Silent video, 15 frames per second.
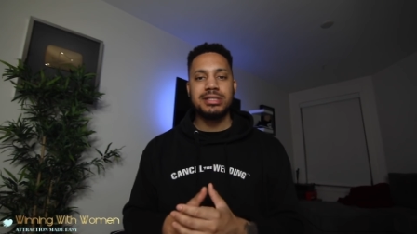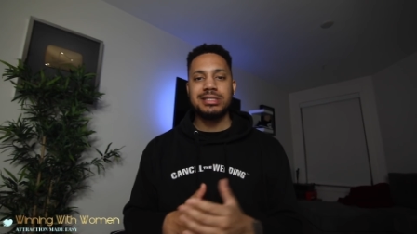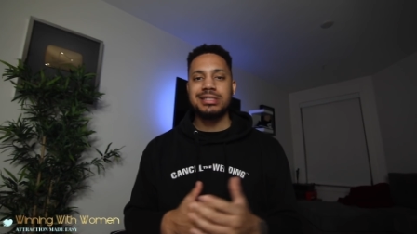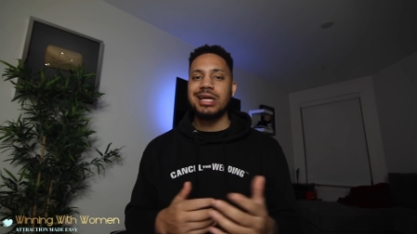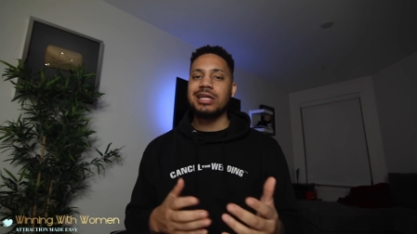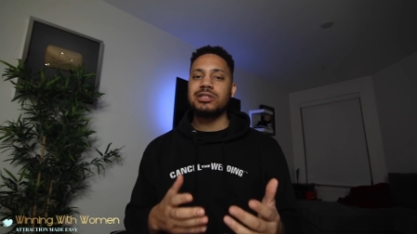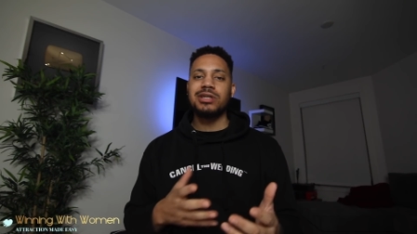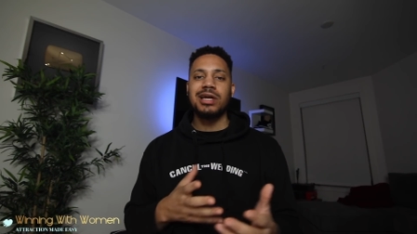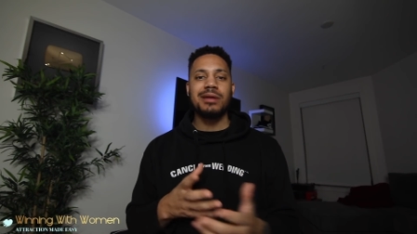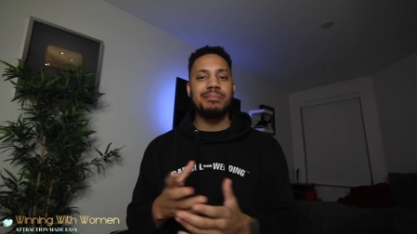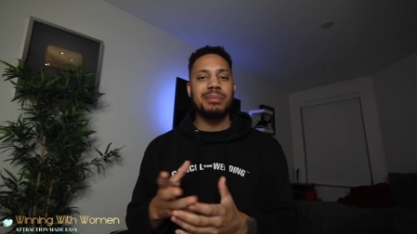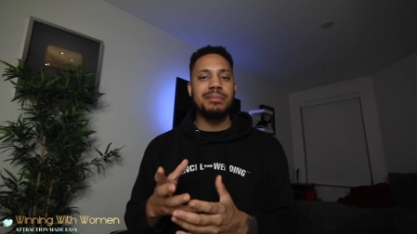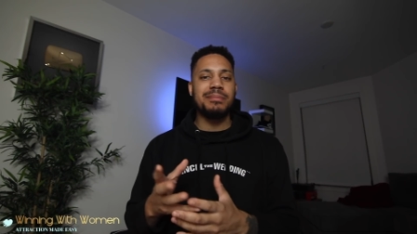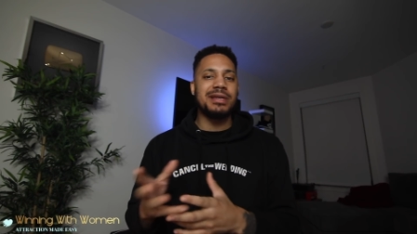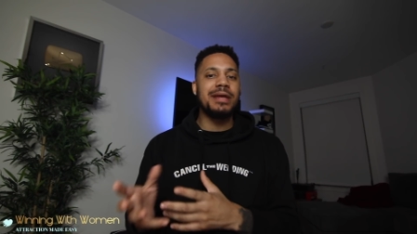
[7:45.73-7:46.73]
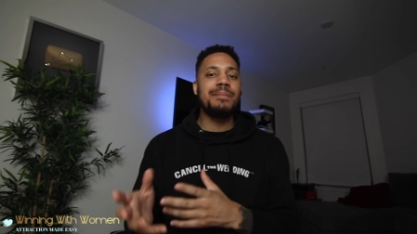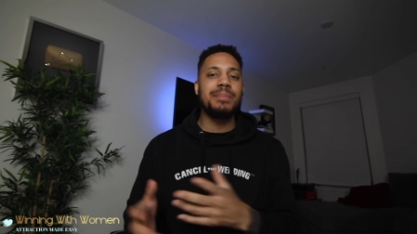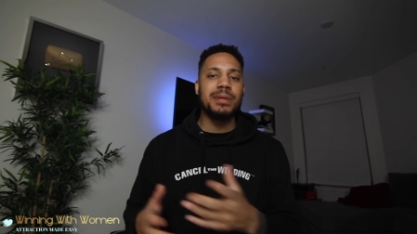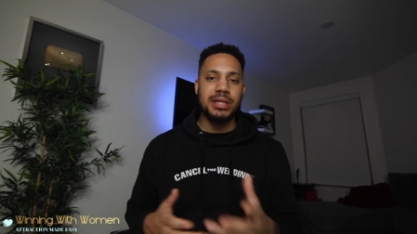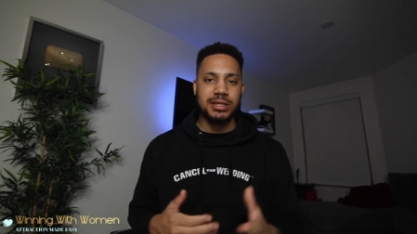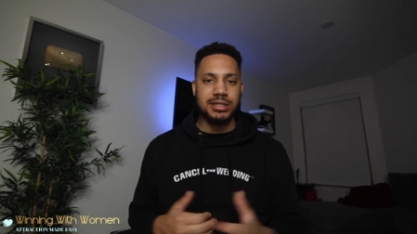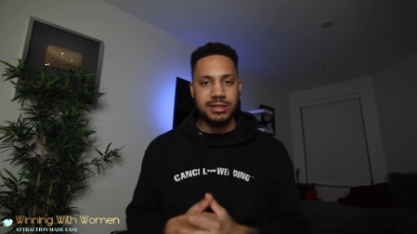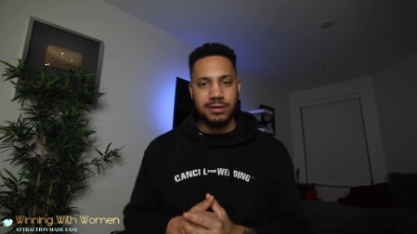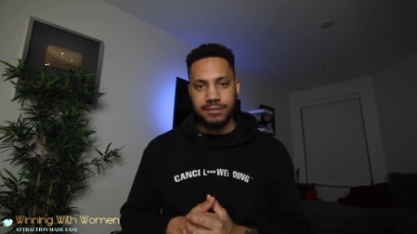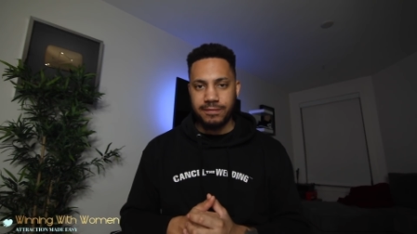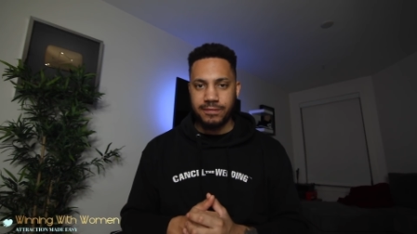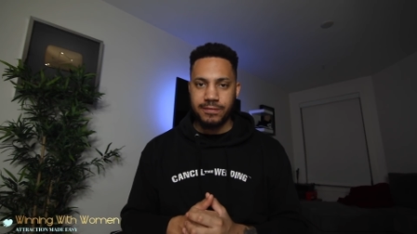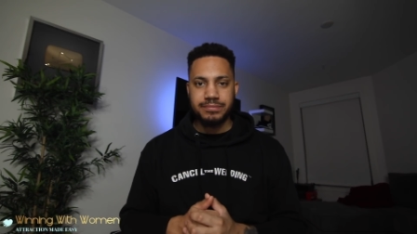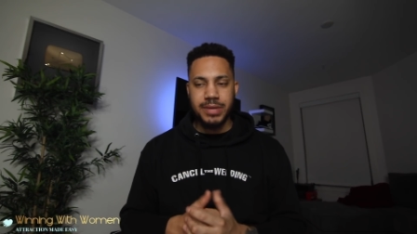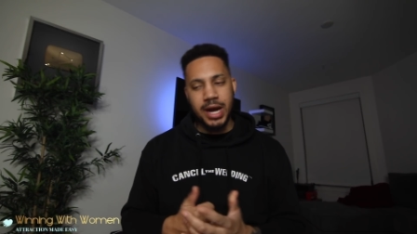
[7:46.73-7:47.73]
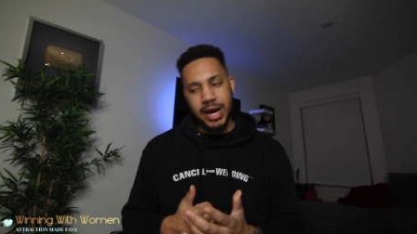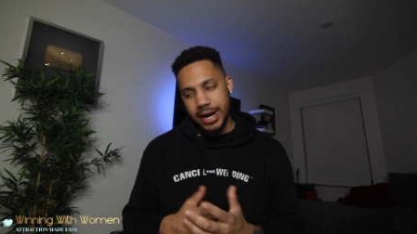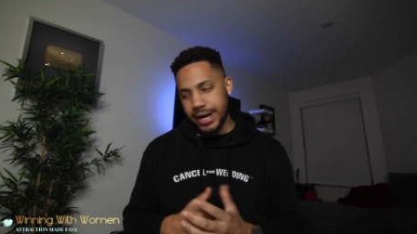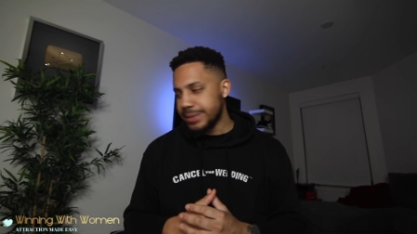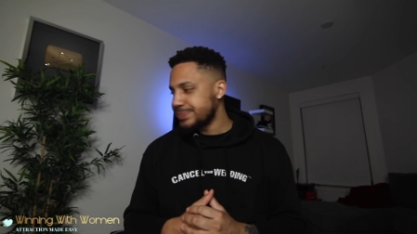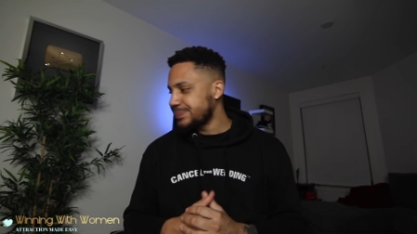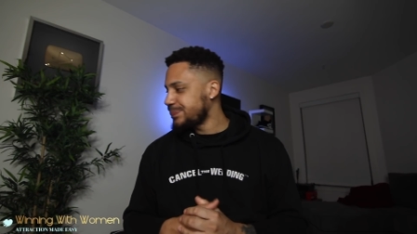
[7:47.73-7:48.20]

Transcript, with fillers: She's not trying to be manipulative. All right?